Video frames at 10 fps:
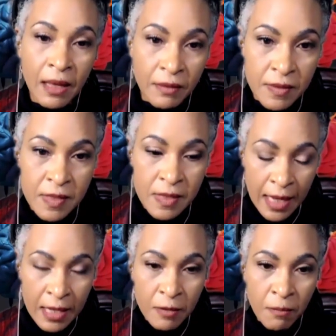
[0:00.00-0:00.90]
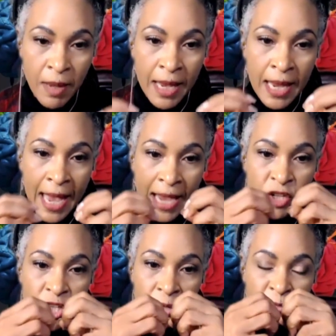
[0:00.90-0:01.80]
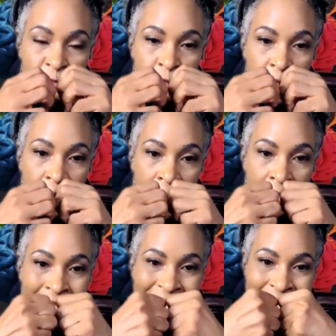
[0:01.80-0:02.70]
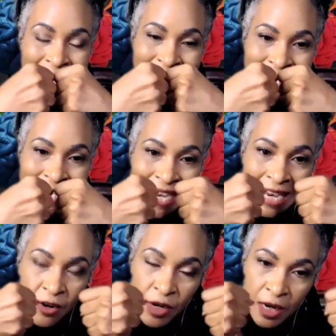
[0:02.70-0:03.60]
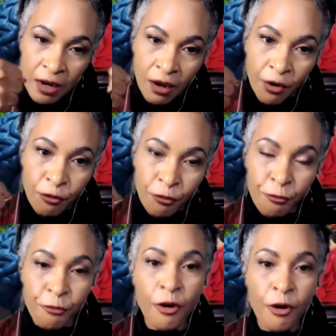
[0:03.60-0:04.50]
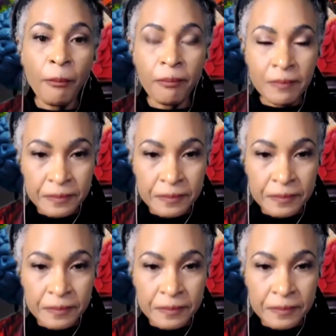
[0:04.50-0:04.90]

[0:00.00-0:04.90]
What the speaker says: else, it may actually feel like a tearing from.